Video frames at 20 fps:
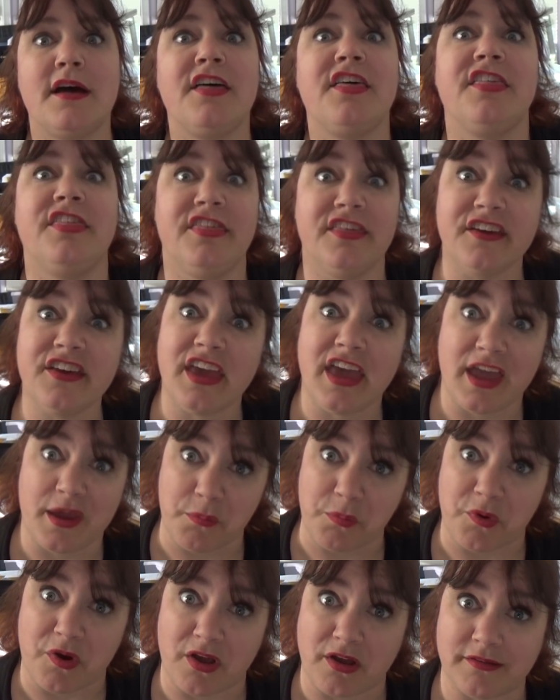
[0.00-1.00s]
the
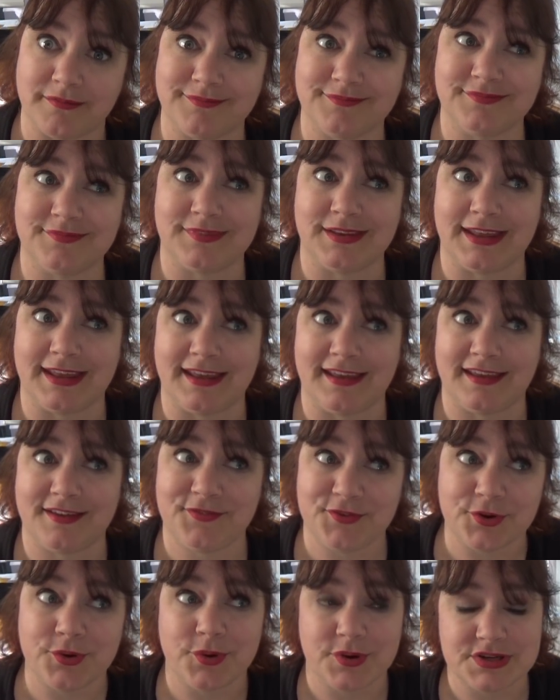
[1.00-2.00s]
camera
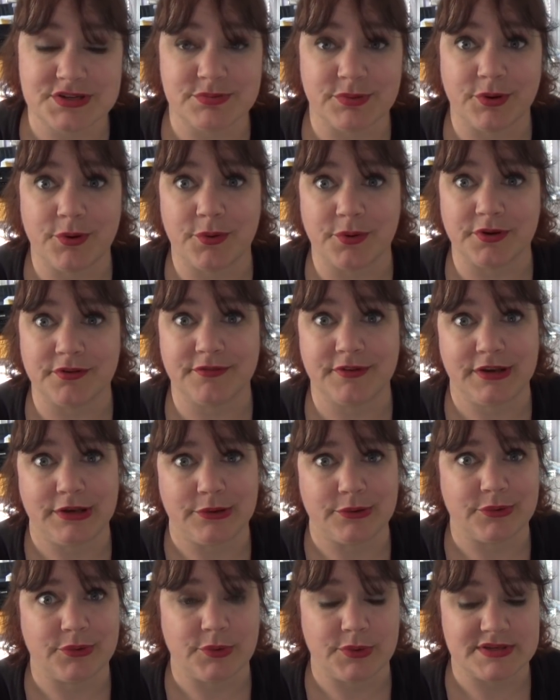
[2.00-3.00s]
if you're going to record a
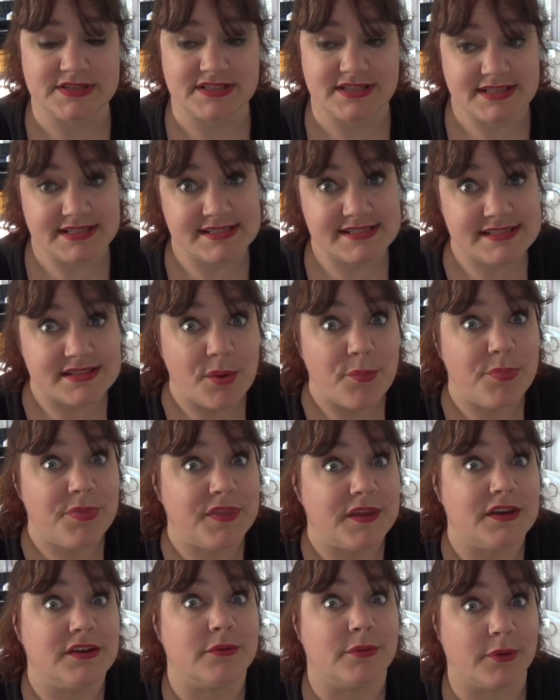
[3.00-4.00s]
video, you're going to need
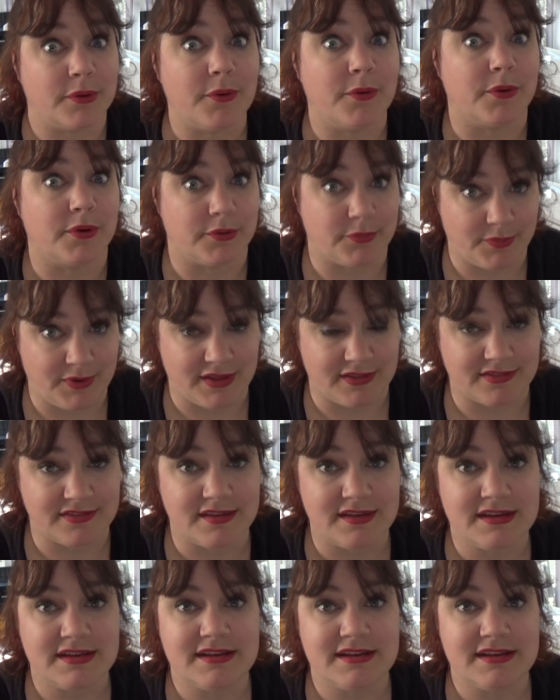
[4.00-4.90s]
something to record with.